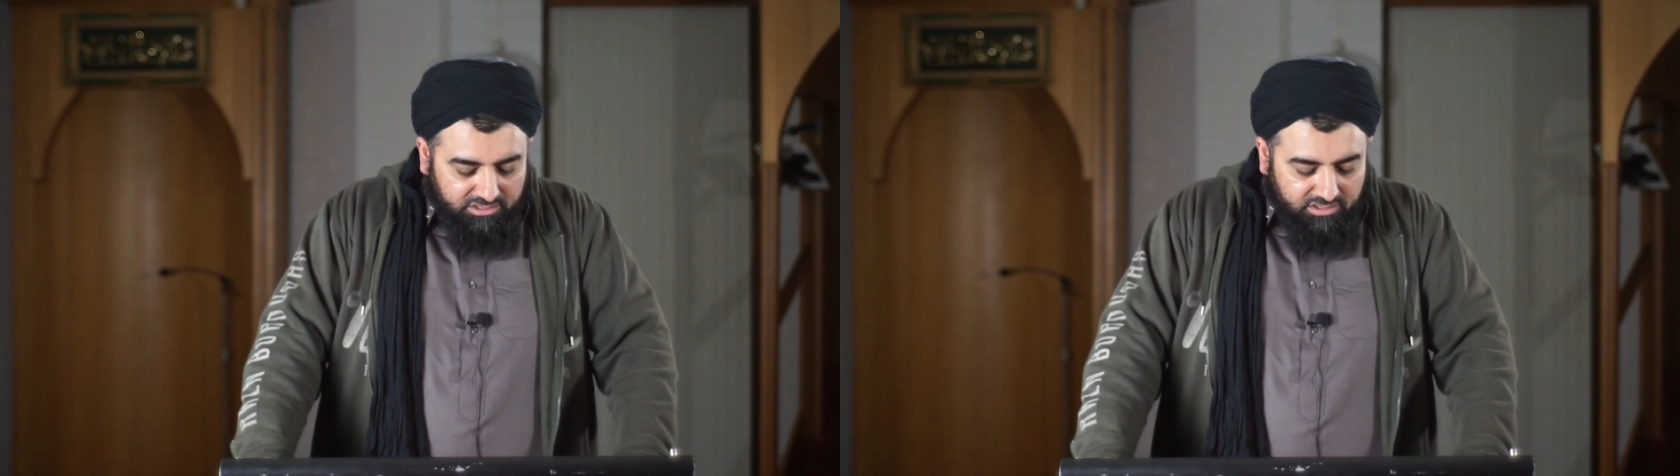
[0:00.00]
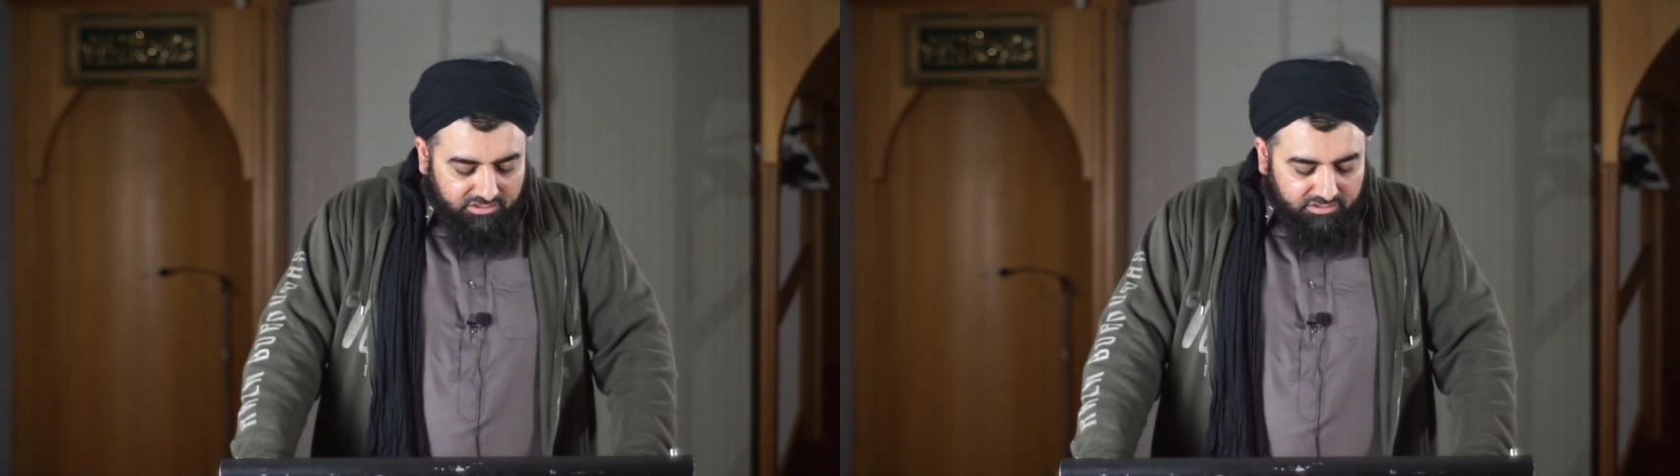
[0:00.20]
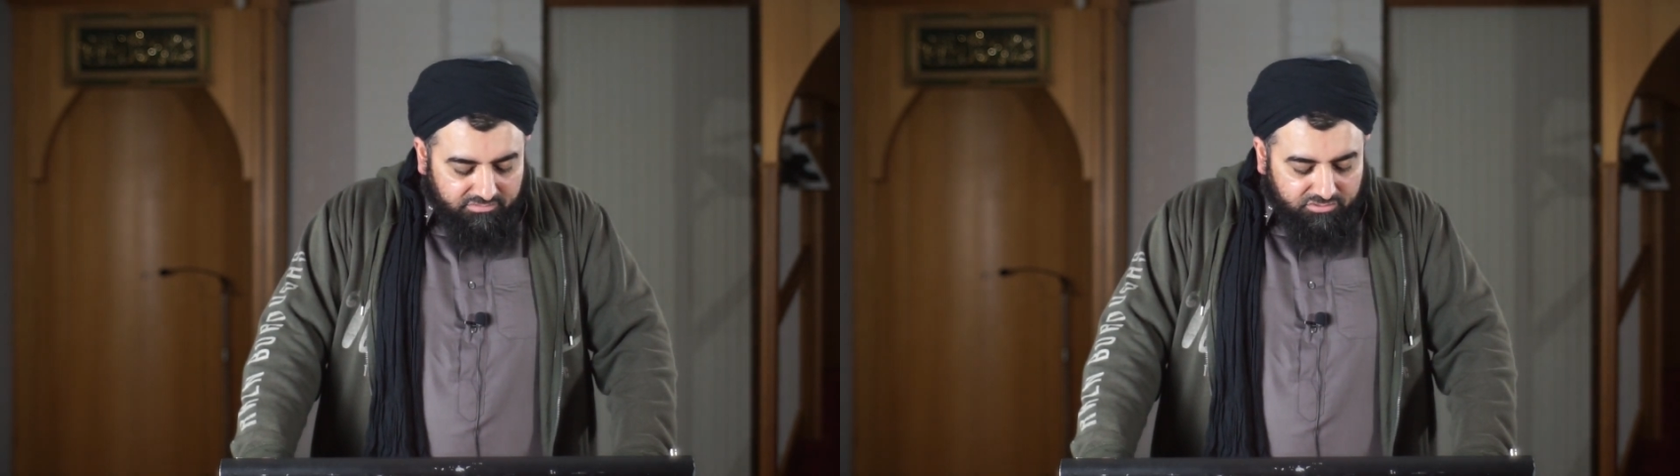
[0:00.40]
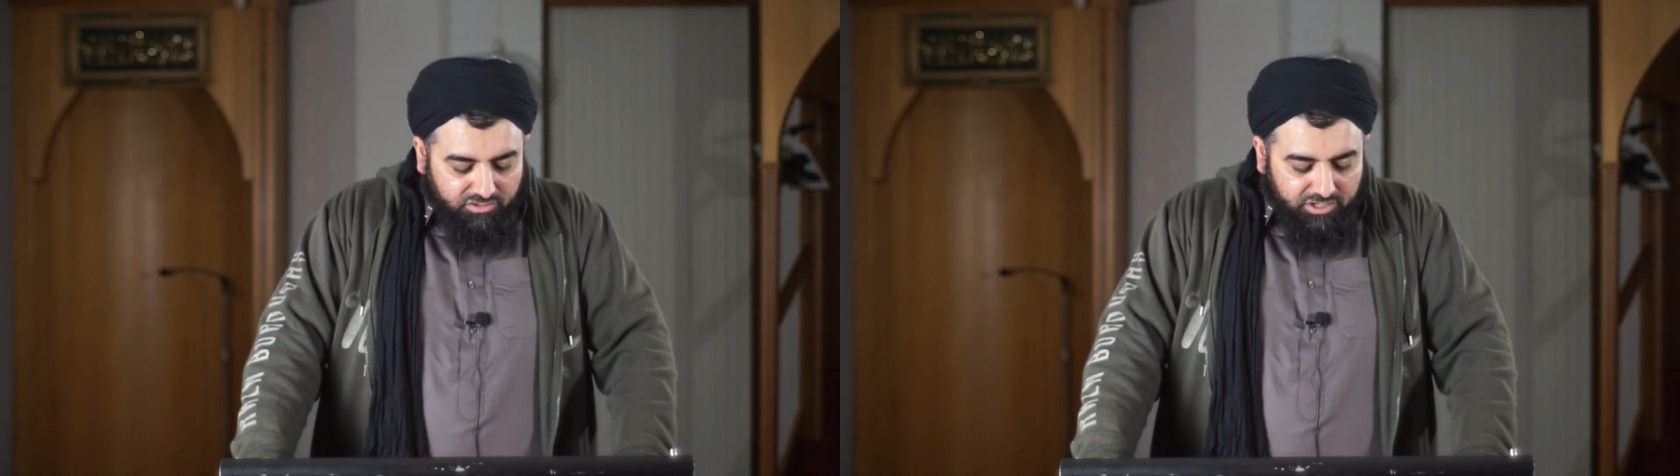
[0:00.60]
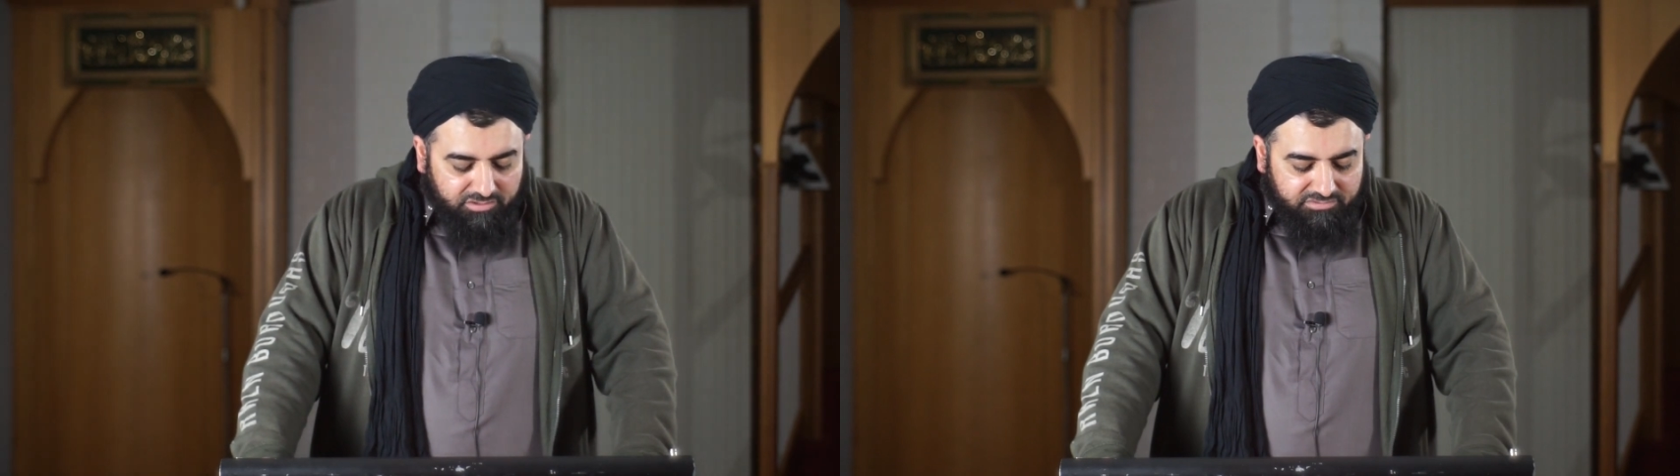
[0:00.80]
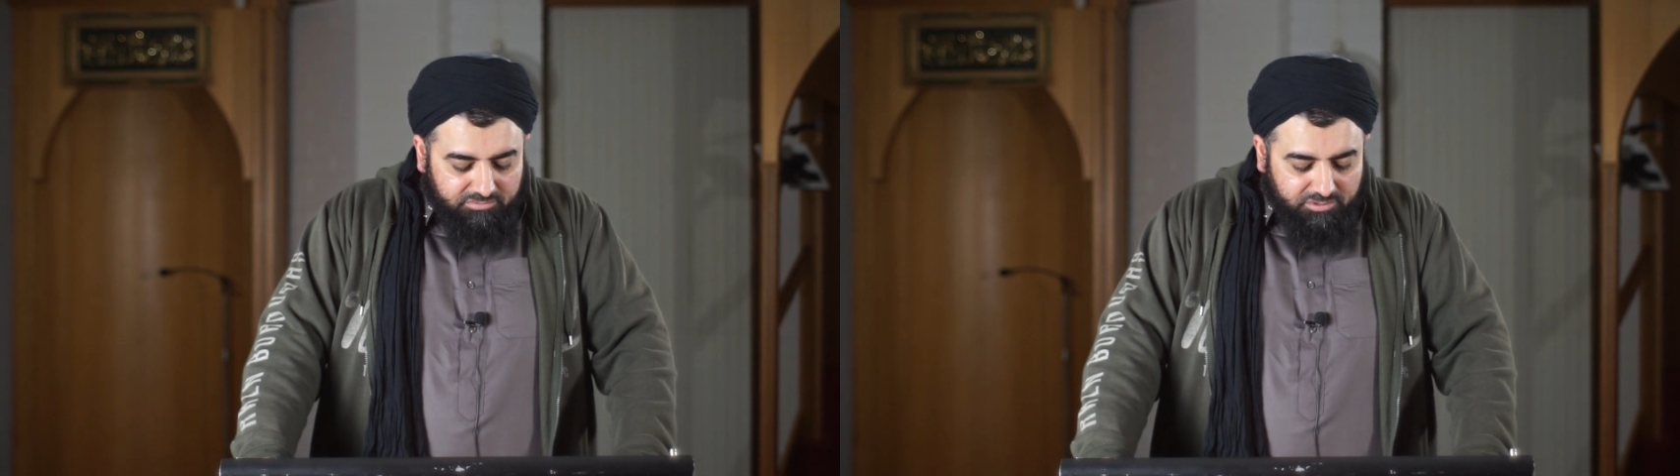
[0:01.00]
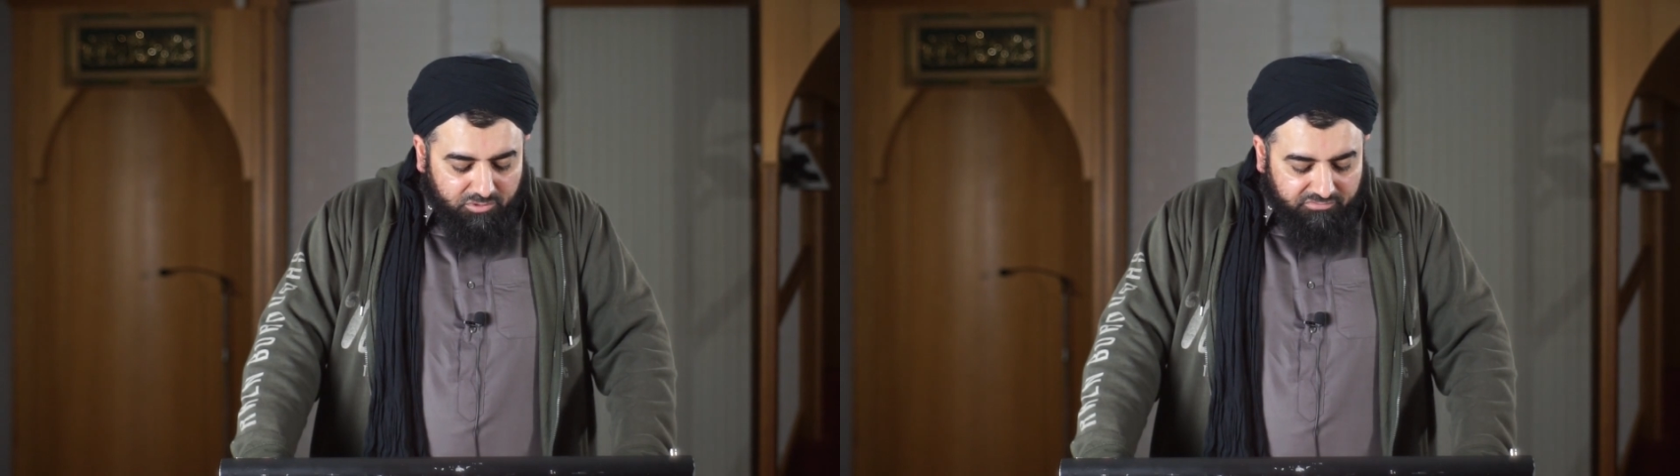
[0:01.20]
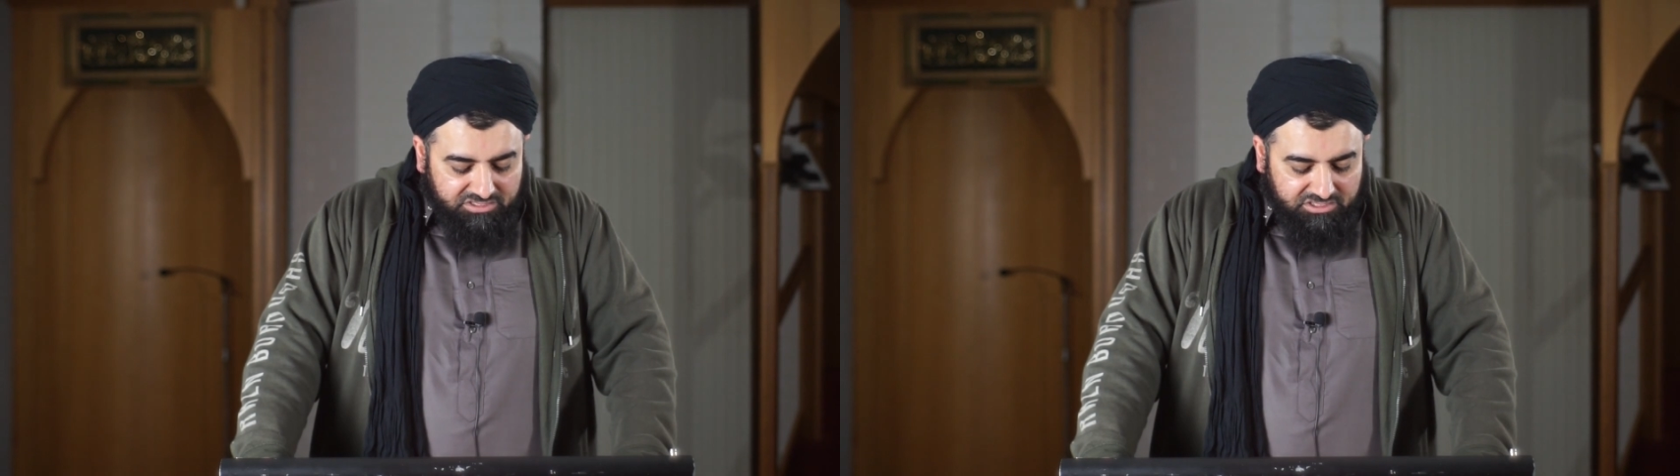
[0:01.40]
the three of them, the
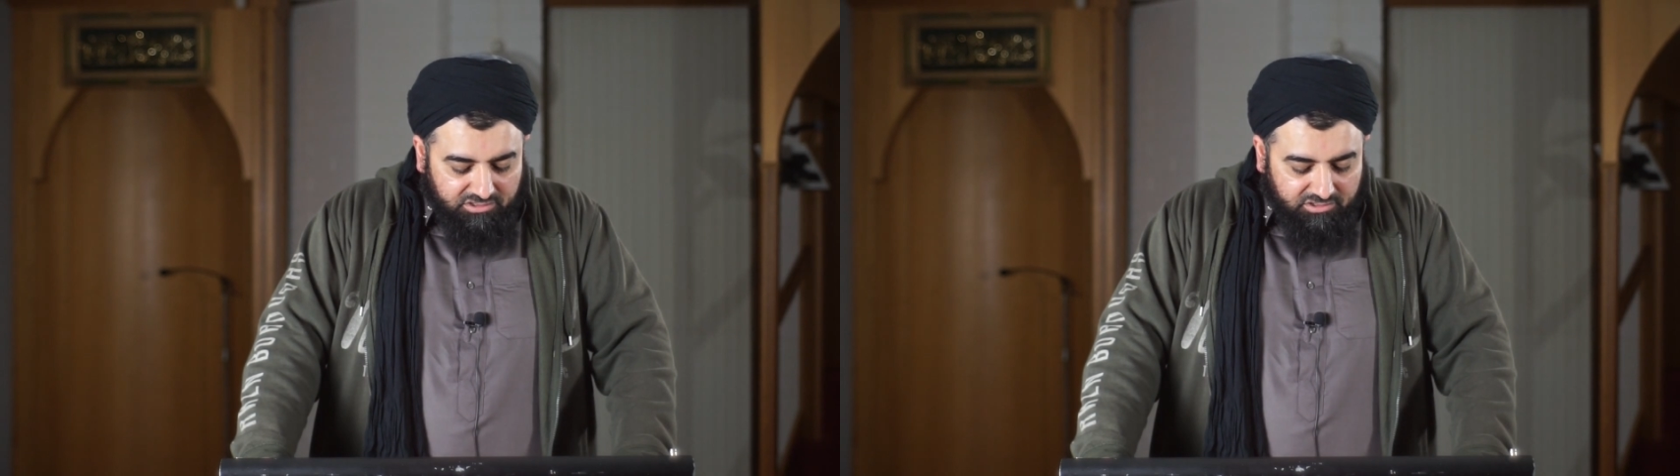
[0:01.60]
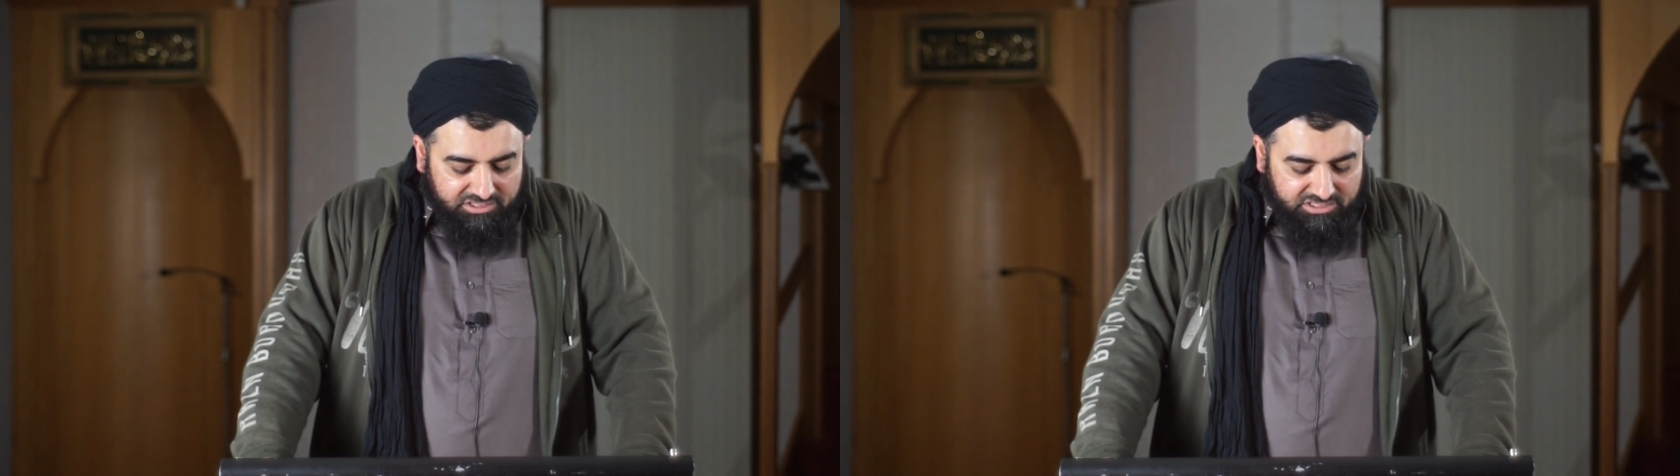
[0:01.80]
Prophet sallallahu